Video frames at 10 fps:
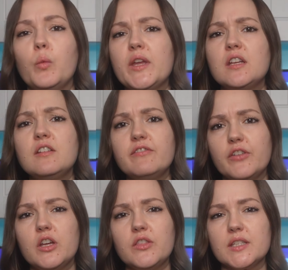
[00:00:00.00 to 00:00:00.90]
can
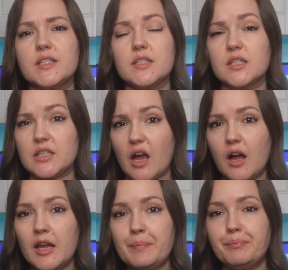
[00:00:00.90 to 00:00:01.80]
infer this is the
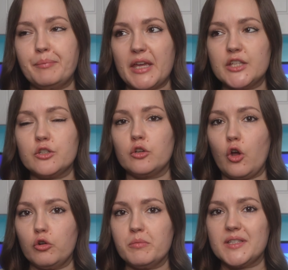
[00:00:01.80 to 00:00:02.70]
time based on
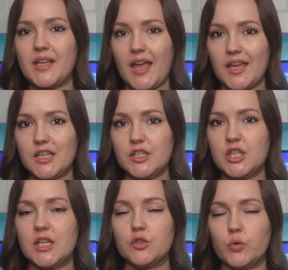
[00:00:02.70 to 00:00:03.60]
Omi's age
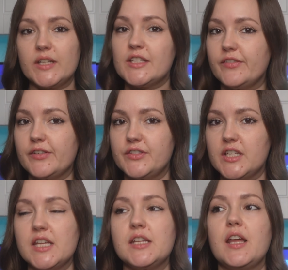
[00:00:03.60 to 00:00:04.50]
in
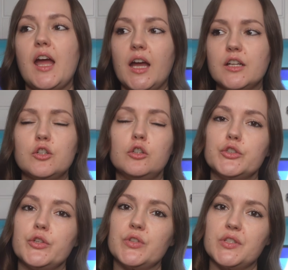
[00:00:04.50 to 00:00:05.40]
2015 and
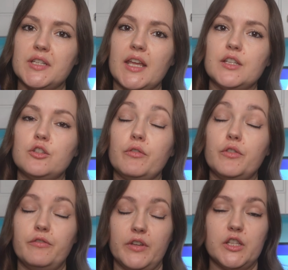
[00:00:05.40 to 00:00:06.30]
also the state of
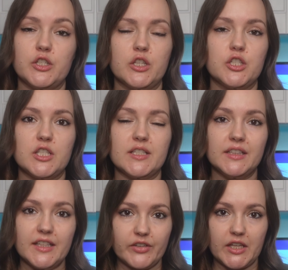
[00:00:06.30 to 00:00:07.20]
the village that she's
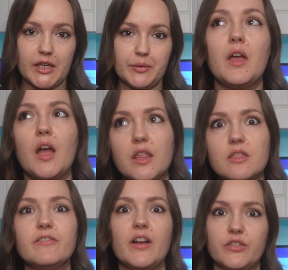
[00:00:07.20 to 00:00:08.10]
living in and
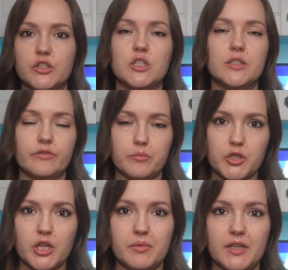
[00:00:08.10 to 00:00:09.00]
the fact that she's from
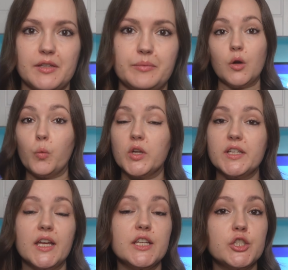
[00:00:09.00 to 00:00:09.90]
Germany. One
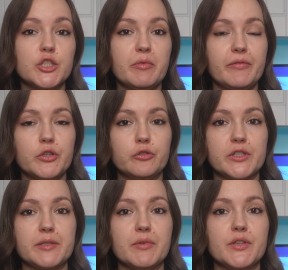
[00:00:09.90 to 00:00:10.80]
night just before
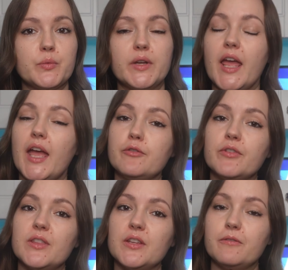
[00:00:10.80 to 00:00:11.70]
Christmas, when
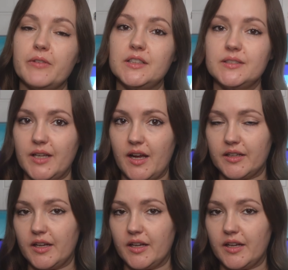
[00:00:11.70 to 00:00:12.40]
everything felt darker